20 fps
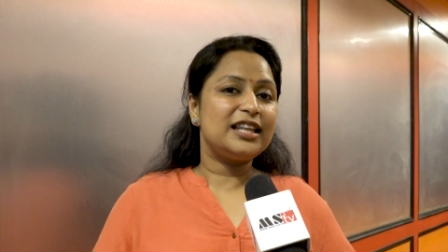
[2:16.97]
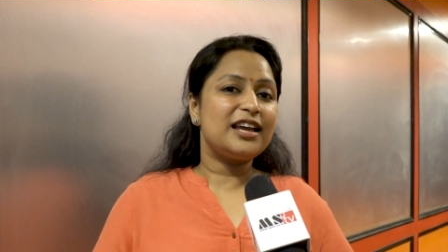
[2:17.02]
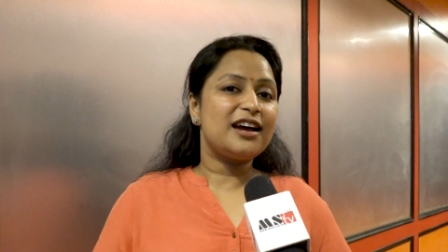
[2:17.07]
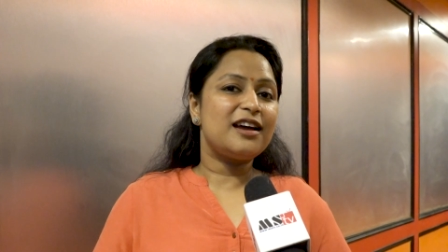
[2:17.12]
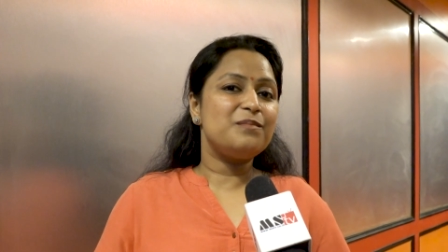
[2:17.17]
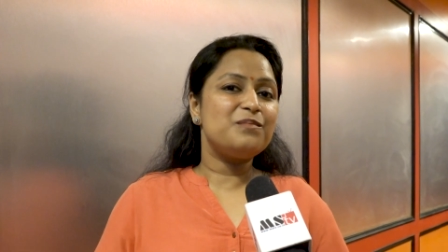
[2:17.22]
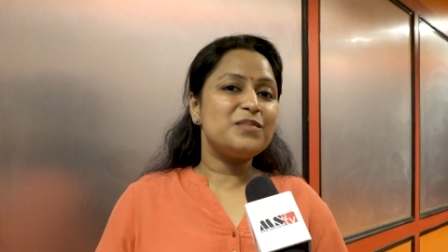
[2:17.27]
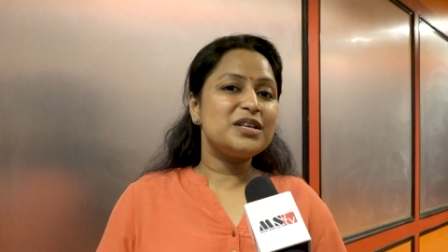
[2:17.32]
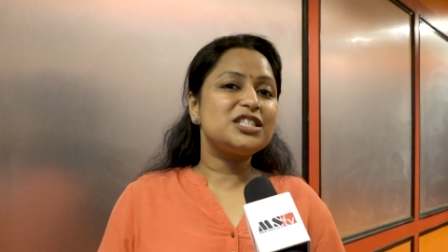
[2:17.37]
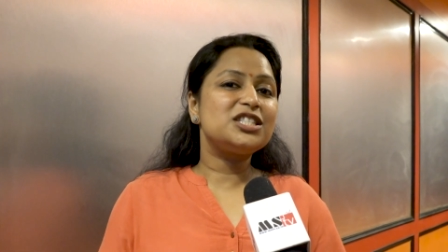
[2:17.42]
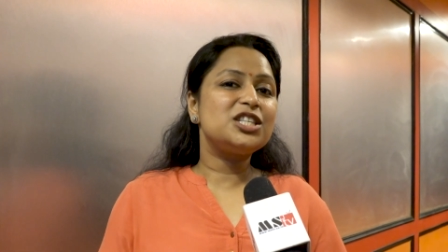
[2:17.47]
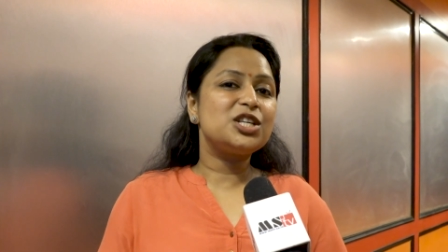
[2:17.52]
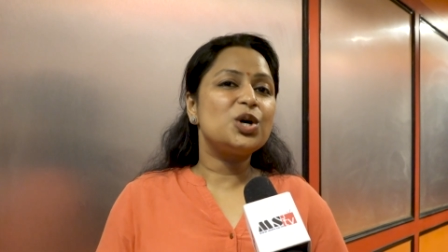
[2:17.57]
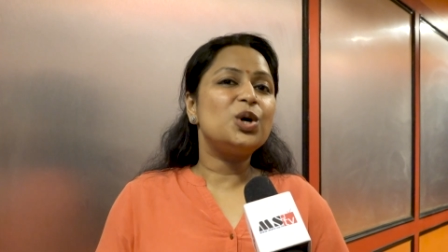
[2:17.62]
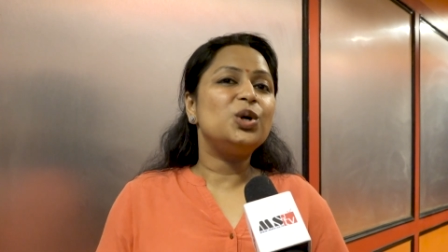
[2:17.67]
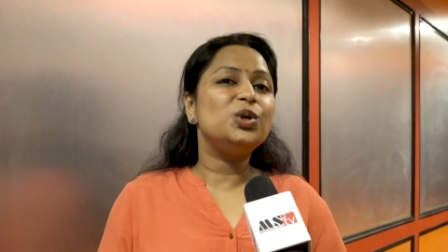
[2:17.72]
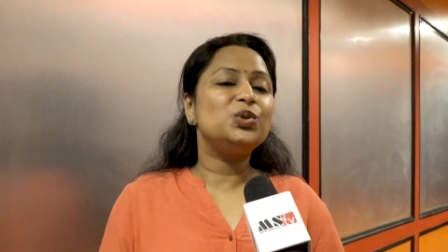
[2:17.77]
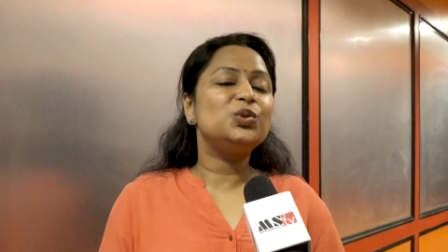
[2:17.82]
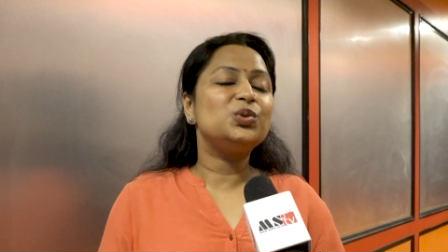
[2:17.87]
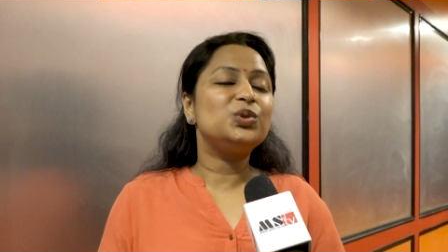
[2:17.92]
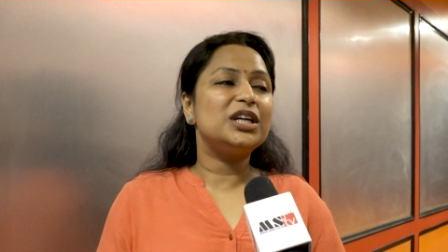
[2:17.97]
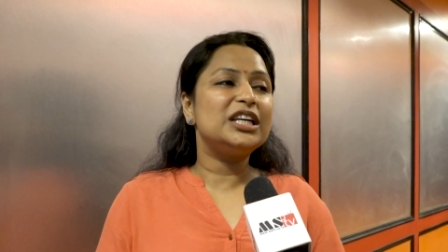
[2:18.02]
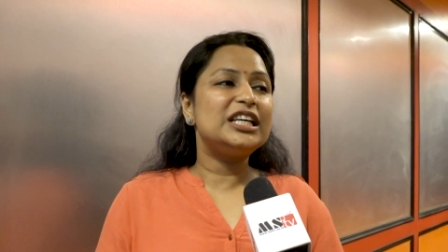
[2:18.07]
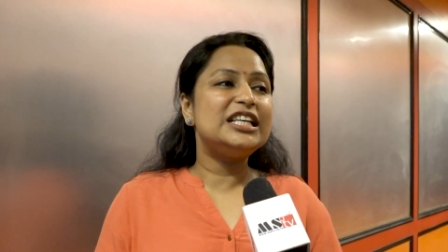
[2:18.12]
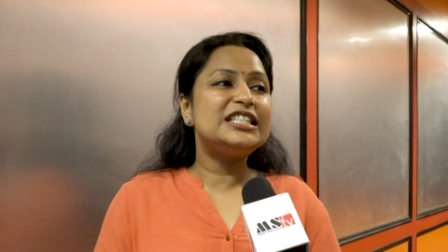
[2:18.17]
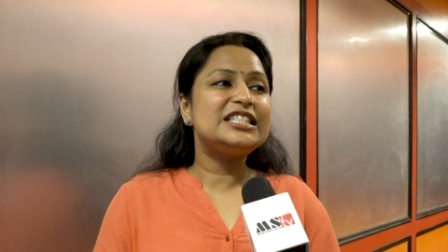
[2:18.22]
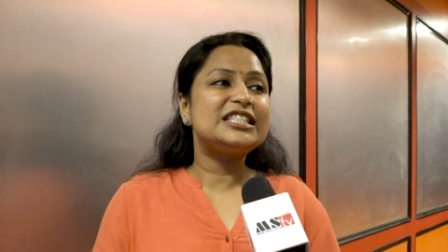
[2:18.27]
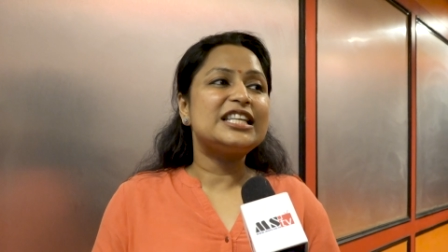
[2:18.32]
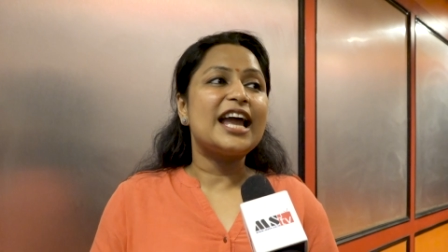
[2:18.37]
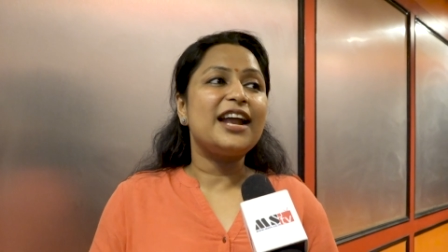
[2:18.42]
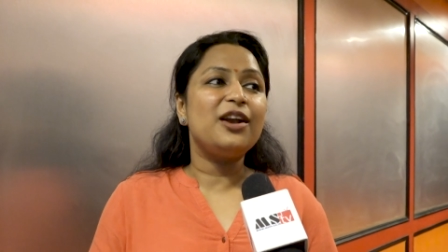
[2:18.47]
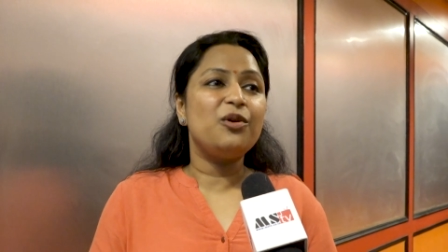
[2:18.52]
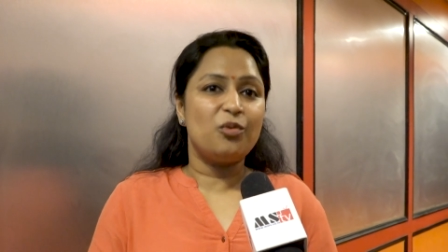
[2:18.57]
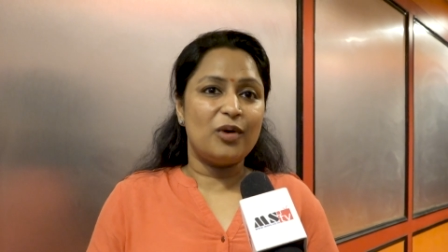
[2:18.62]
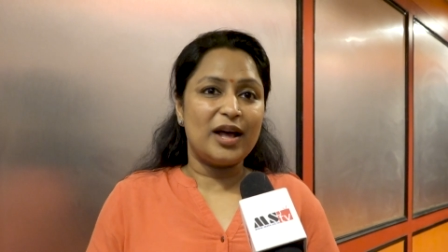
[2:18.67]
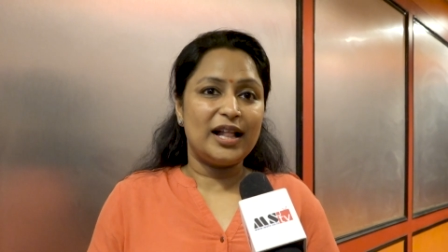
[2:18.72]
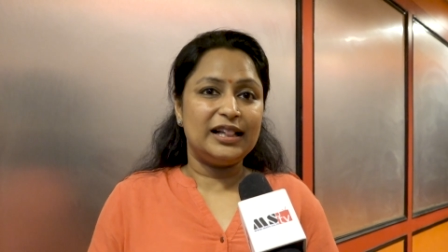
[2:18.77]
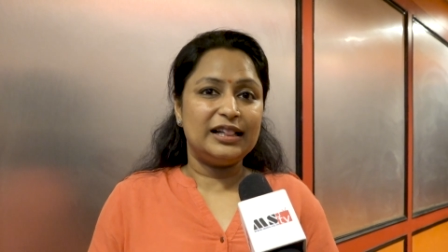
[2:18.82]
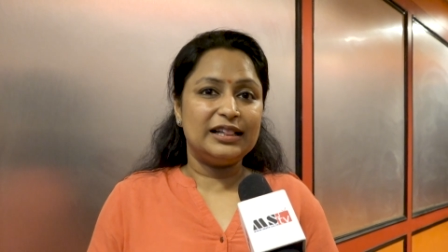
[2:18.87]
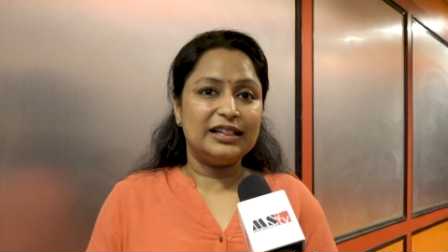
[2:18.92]
they are missing onto the inside
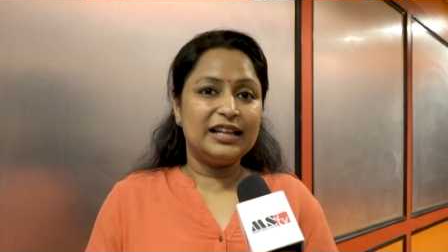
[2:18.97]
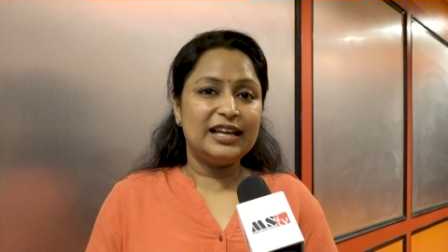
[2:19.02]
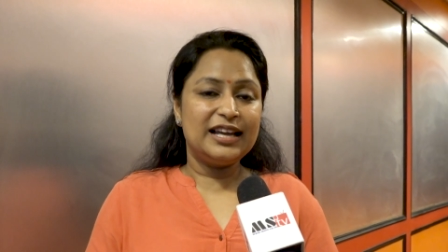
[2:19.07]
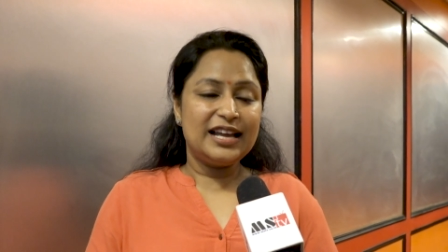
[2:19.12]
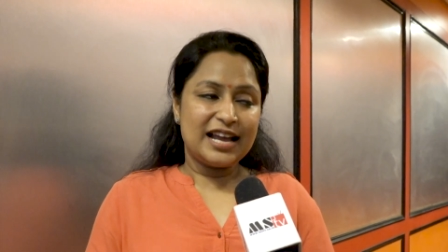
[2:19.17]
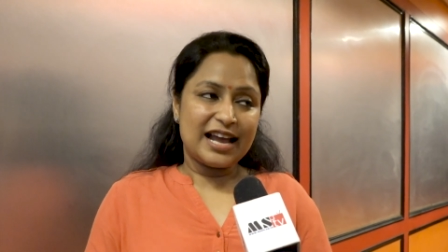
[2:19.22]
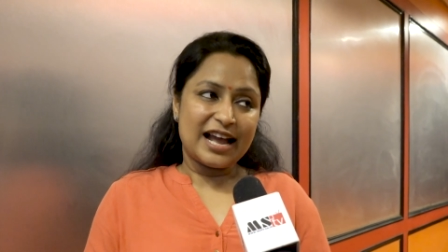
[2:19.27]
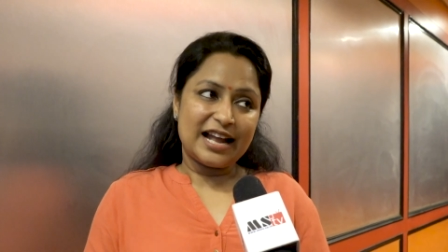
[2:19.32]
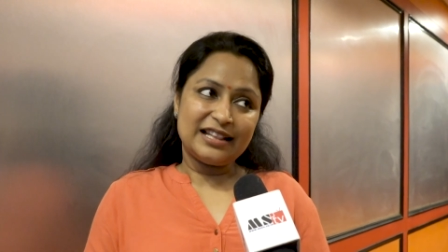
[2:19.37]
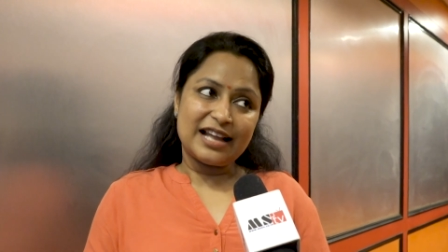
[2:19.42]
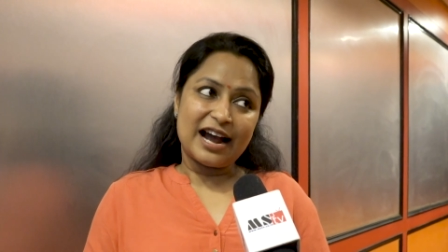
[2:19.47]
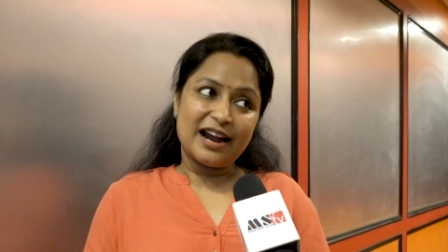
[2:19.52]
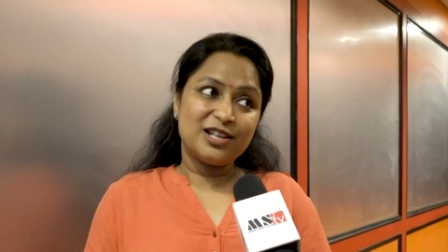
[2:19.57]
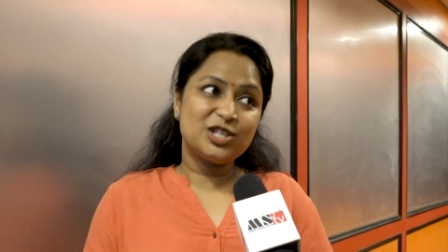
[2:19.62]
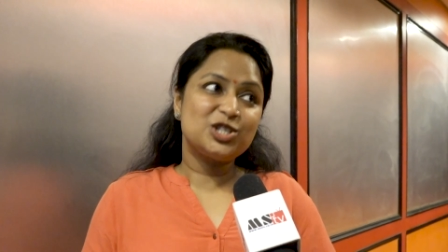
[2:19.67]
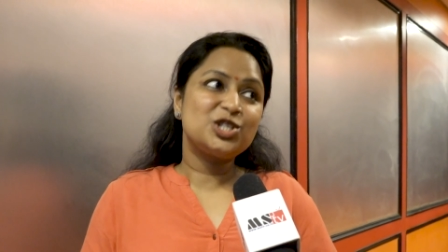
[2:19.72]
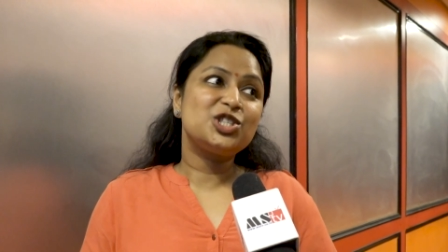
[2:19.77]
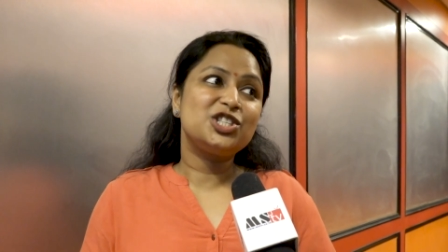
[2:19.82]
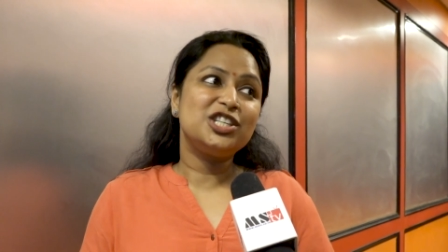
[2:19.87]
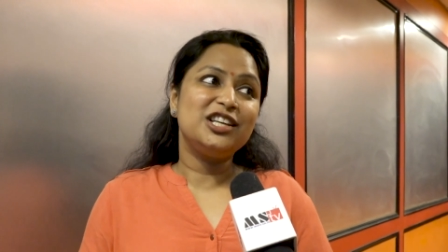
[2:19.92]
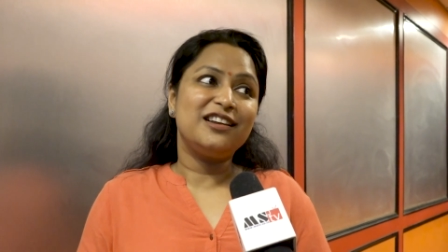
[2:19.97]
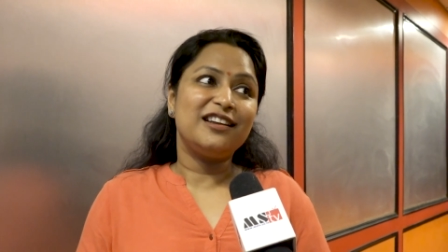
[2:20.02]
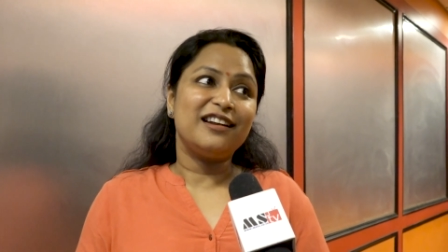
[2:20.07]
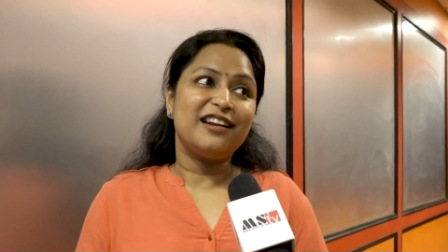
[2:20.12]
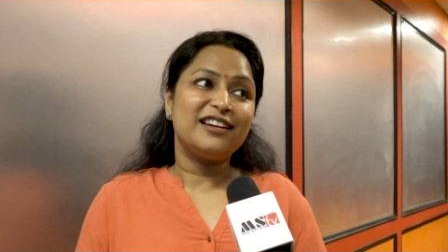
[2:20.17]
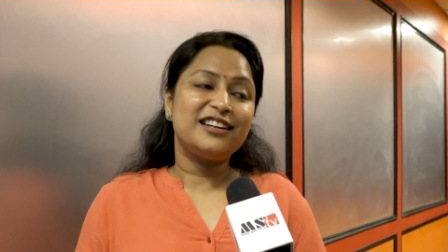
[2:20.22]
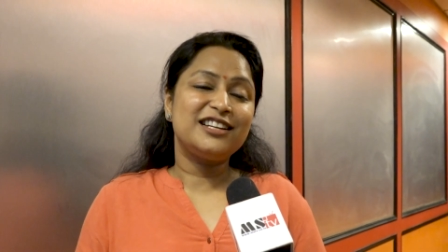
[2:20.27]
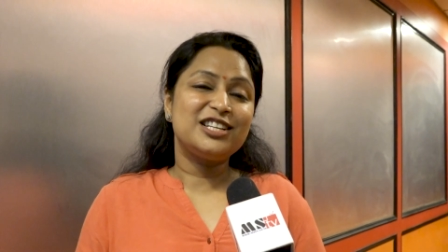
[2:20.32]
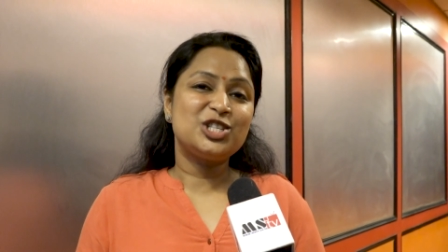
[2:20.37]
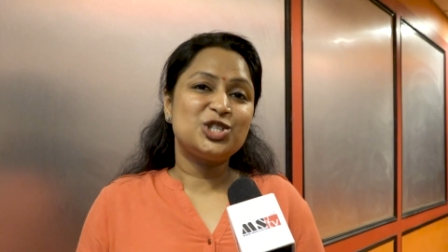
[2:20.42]
wealth, and that is the secret.